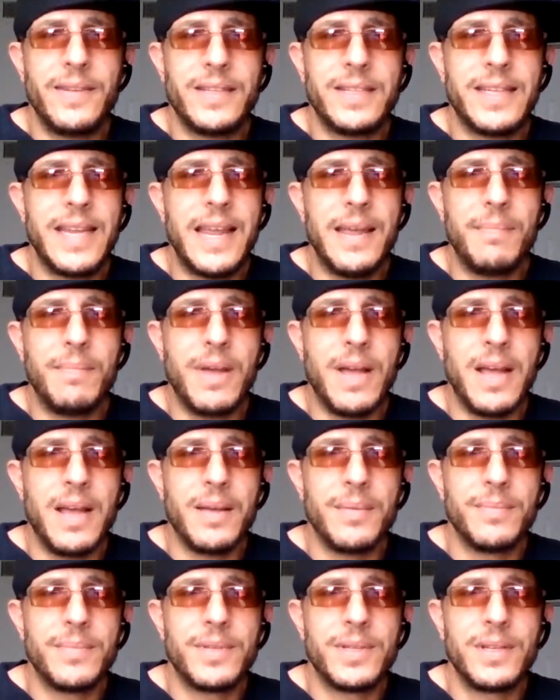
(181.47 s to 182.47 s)

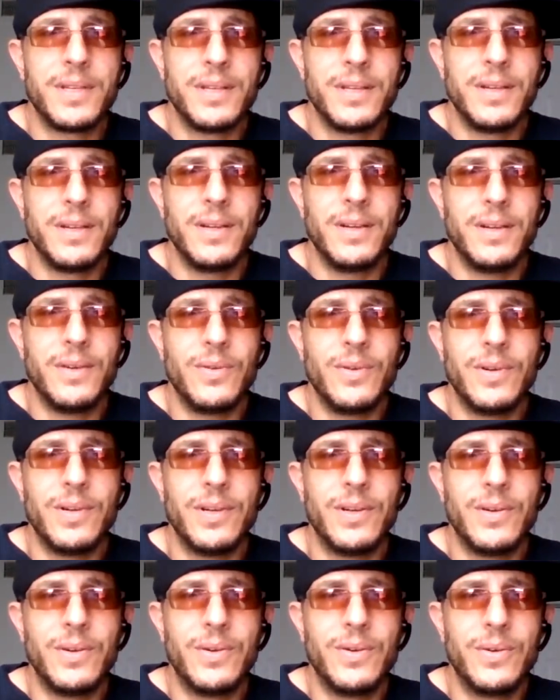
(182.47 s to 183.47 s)
stepmoms,
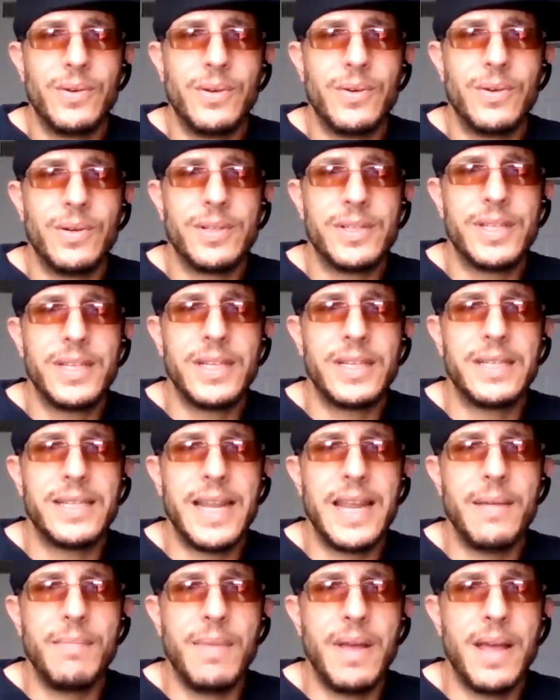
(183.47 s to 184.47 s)
or 6
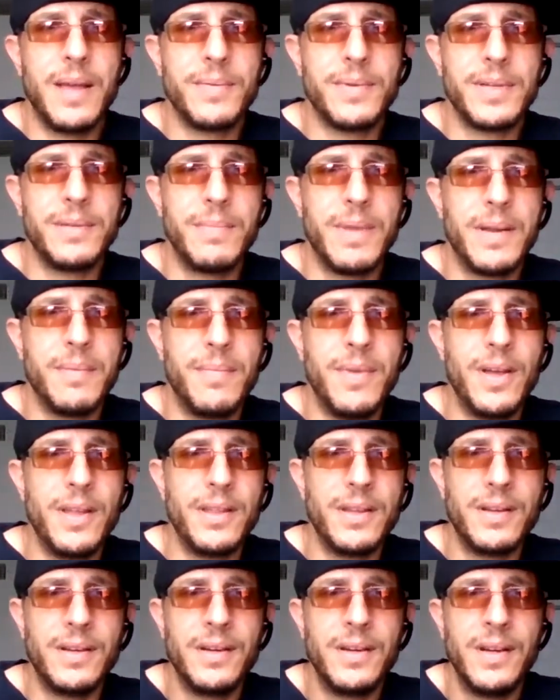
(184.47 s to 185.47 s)
stepmoms and my
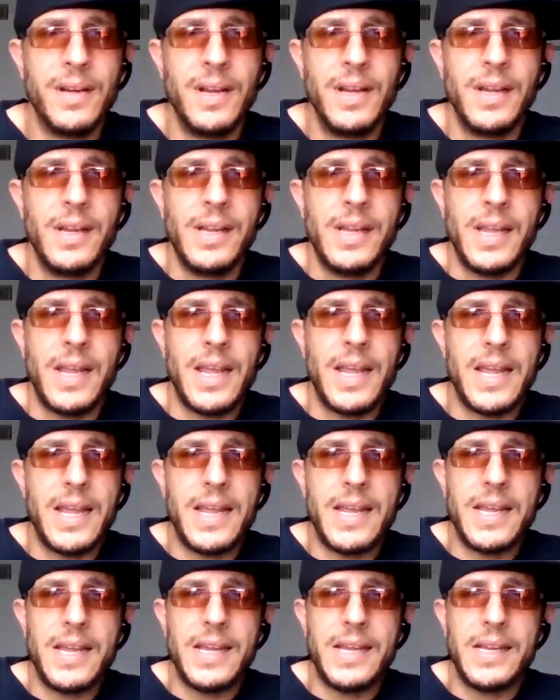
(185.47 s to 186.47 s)
mother,
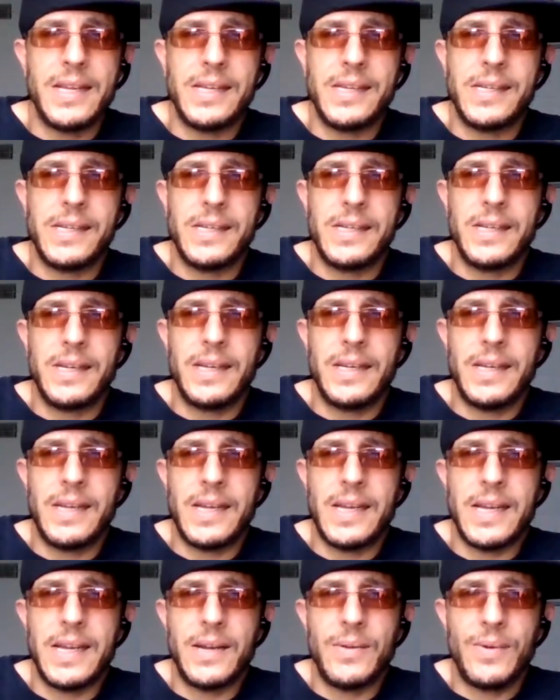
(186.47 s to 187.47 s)
and
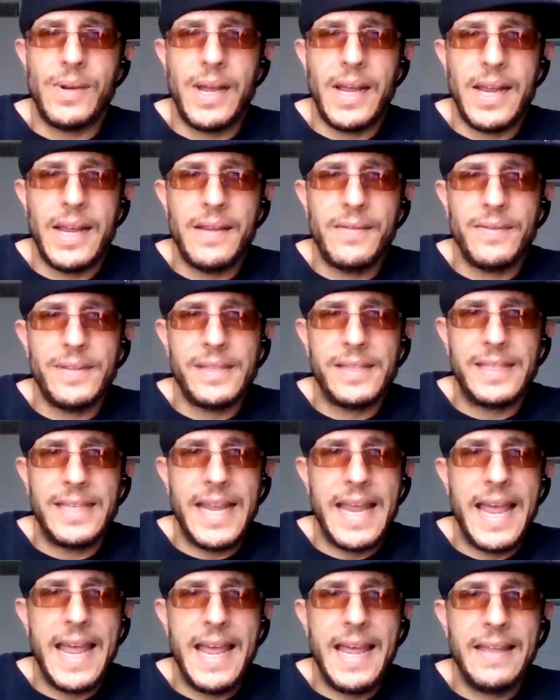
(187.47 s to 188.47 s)
I have this
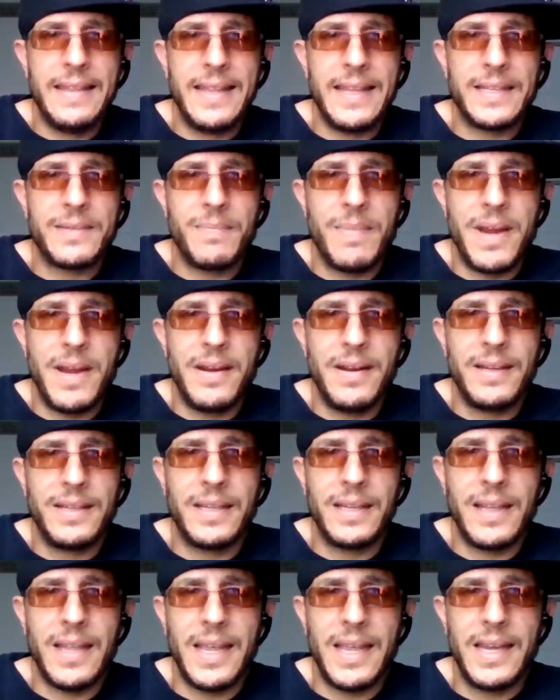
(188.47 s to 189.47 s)
dad that's married
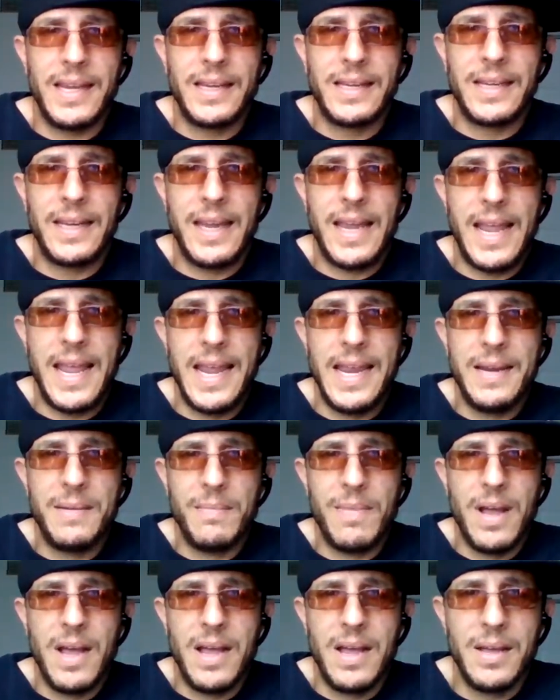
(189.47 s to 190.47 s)
to like 8
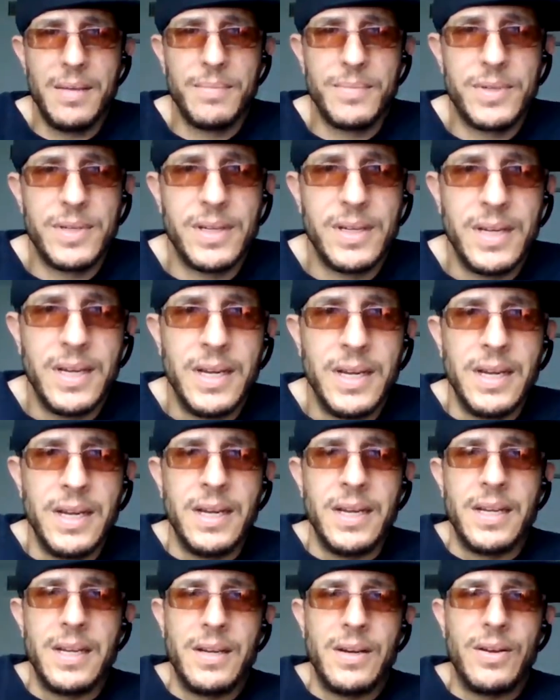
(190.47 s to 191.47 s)
moms,
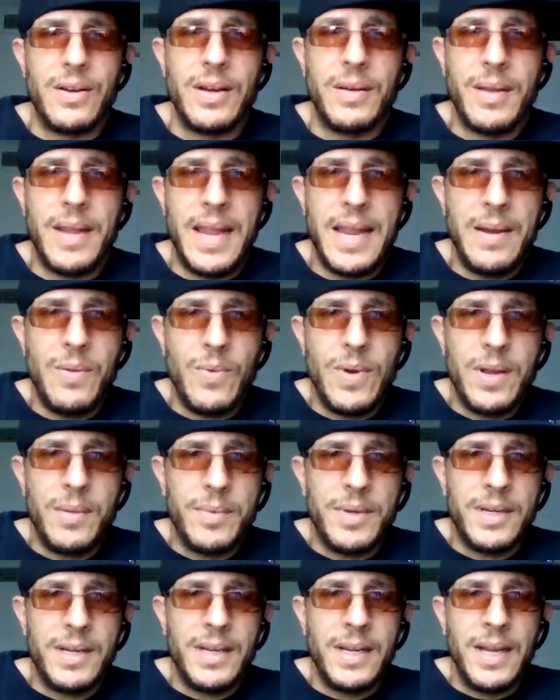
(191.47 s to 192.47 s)
8
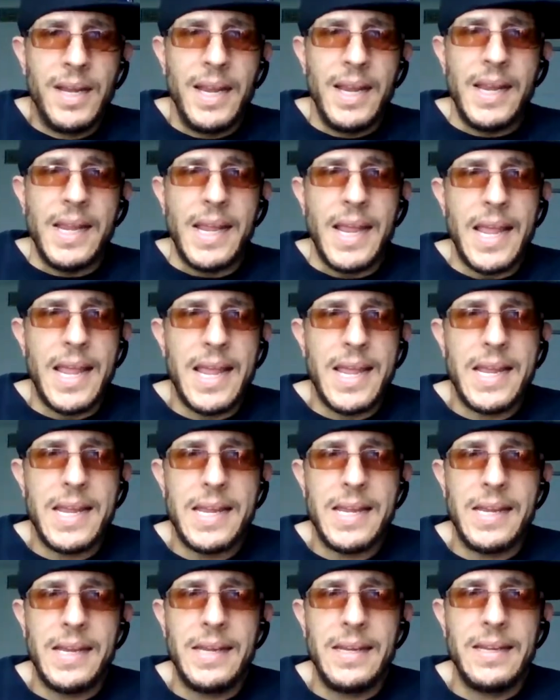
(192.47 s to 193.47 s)
women,
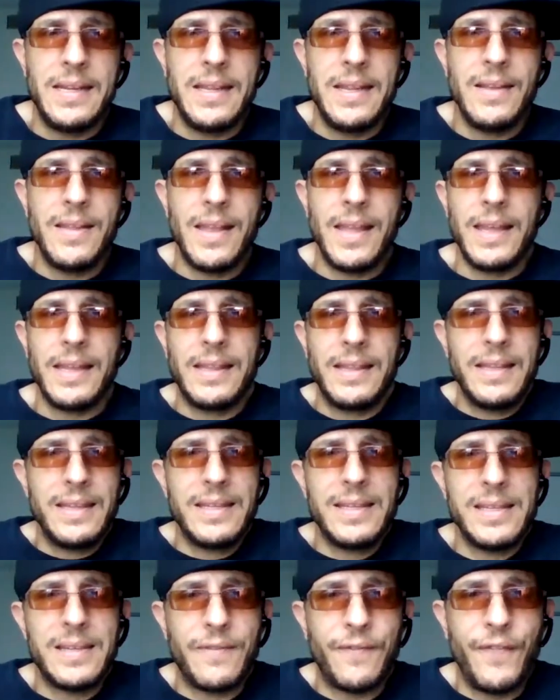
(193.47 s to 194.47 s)
and they're like,
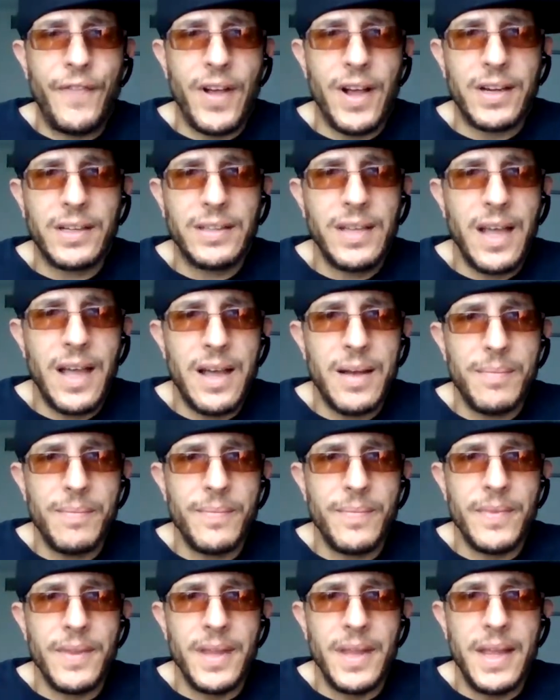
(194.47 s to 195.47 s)
this is fucked
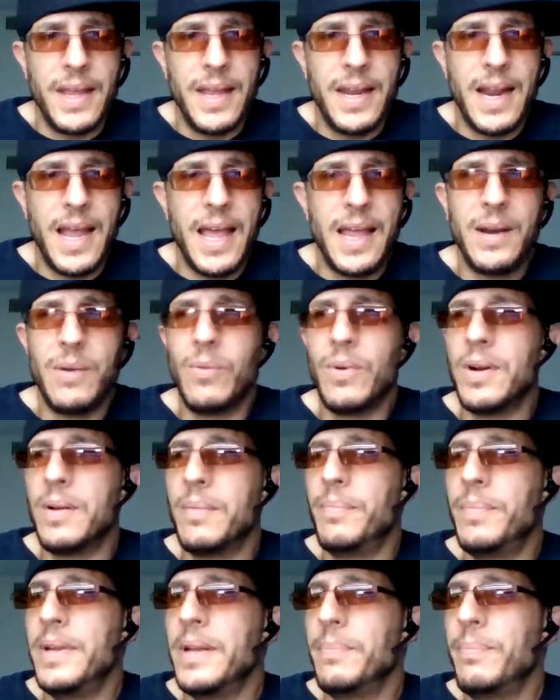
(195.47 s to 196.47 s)
up, and I don't want
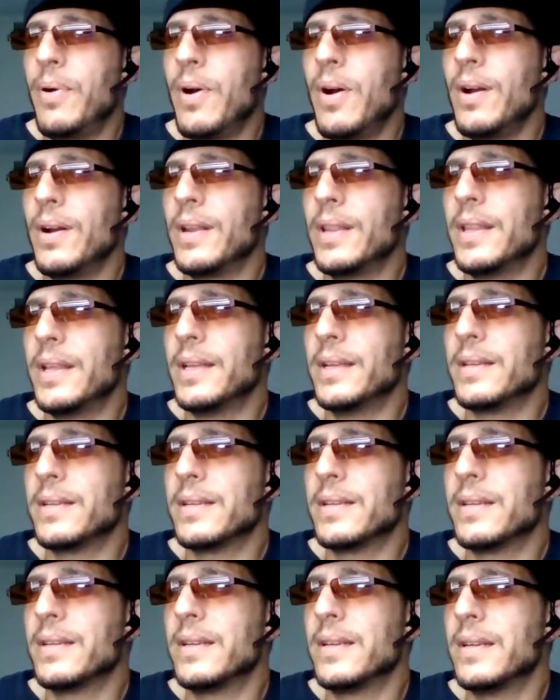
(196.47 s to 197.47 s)
to be a part of
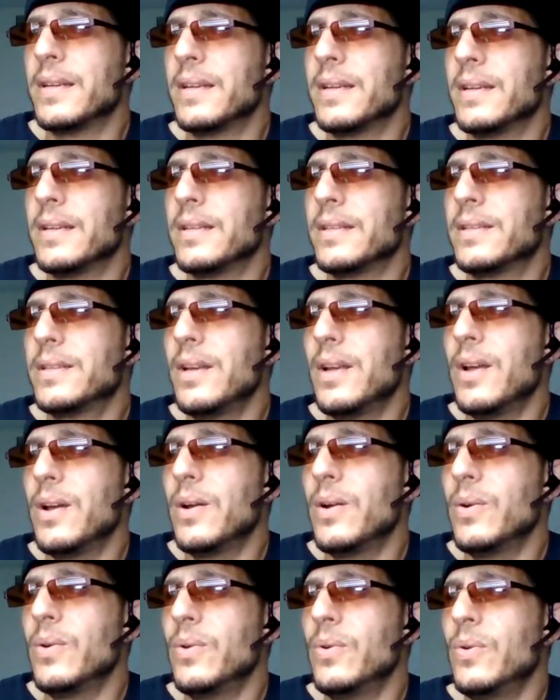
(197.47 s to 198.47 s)
this.
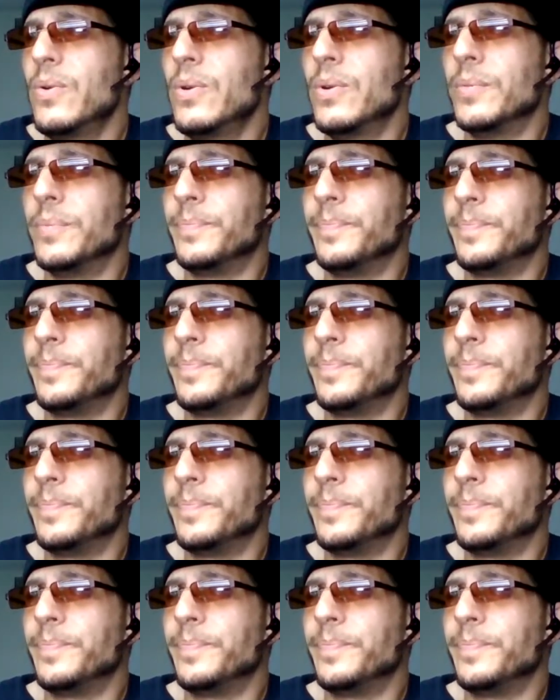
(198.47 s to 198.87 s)
So